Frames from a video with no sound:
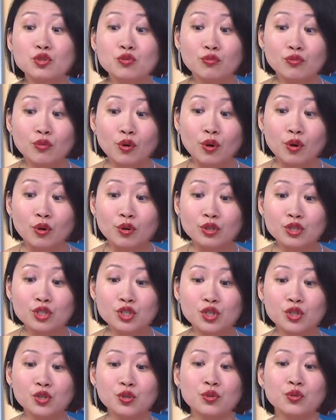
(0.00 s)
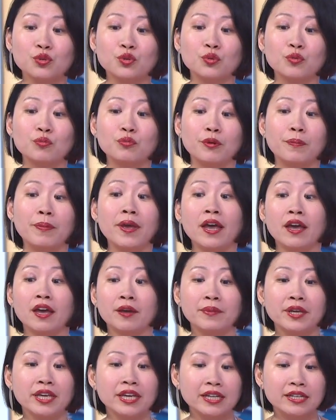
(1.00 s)
role to prepare
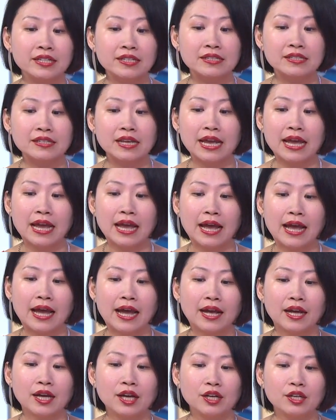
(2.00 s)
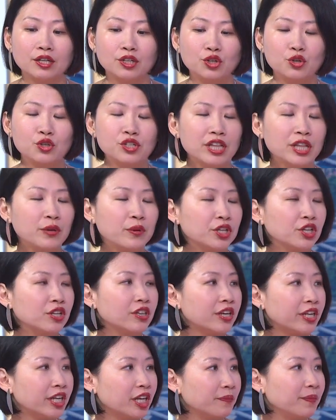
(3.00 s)
because usually when you're
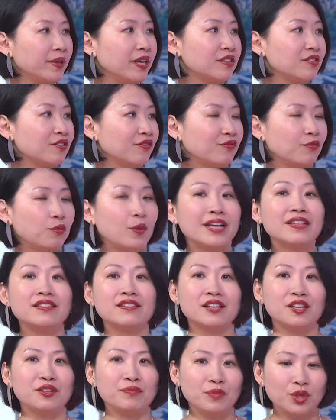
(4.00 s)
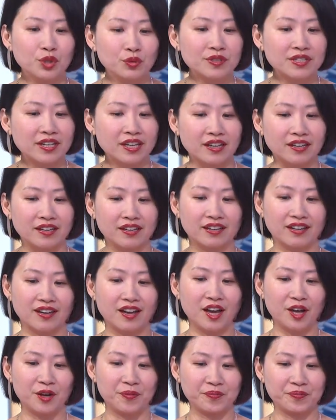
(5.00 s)
learning a piece of Western music,
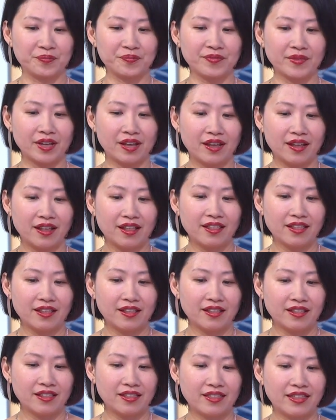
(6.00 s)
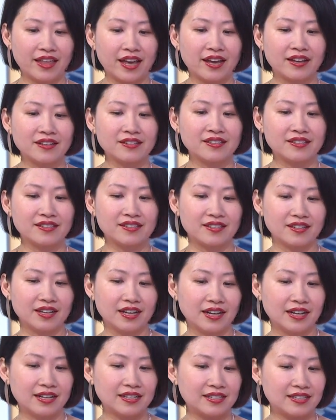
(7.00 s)
there's
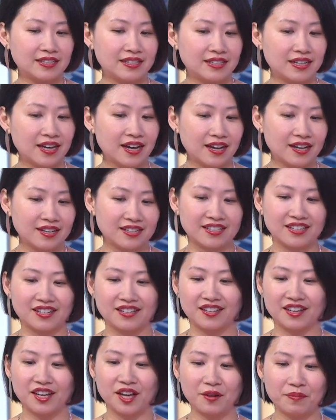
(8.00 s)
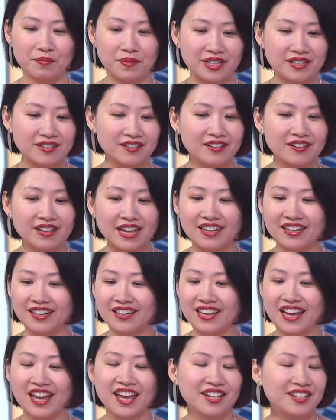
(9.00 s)
a start, a middle, and
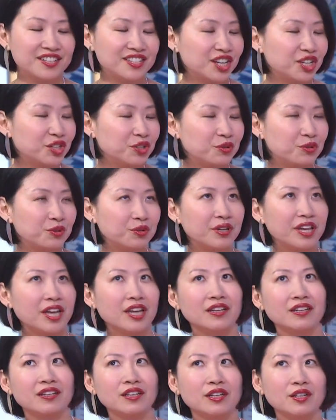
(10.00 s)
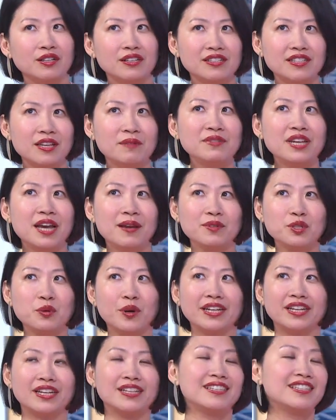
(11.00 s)
an end, and you can sometimes
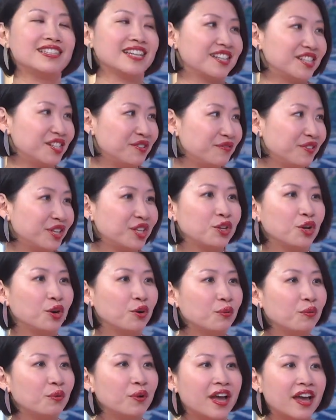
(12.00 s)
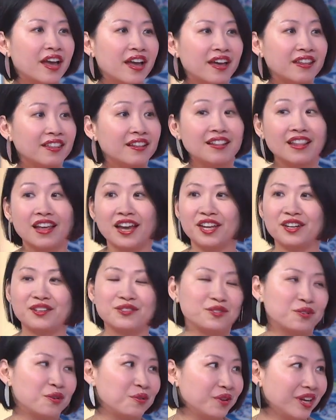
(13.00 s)
quite instinctively know where the line
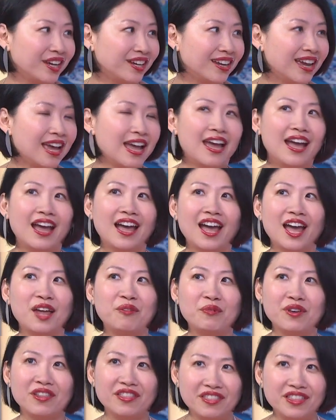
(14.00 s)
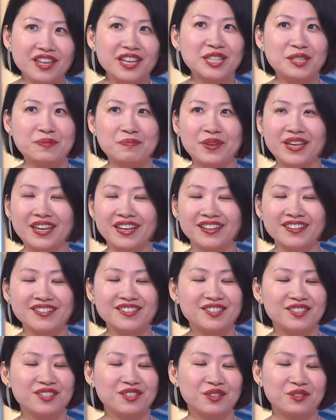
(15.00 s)
is going. And with this
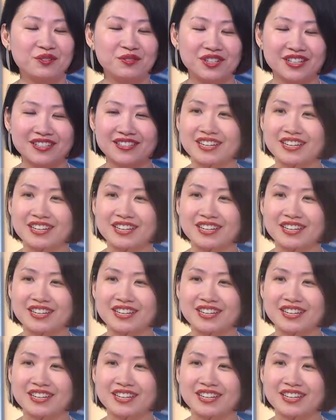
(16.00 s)
piece, you just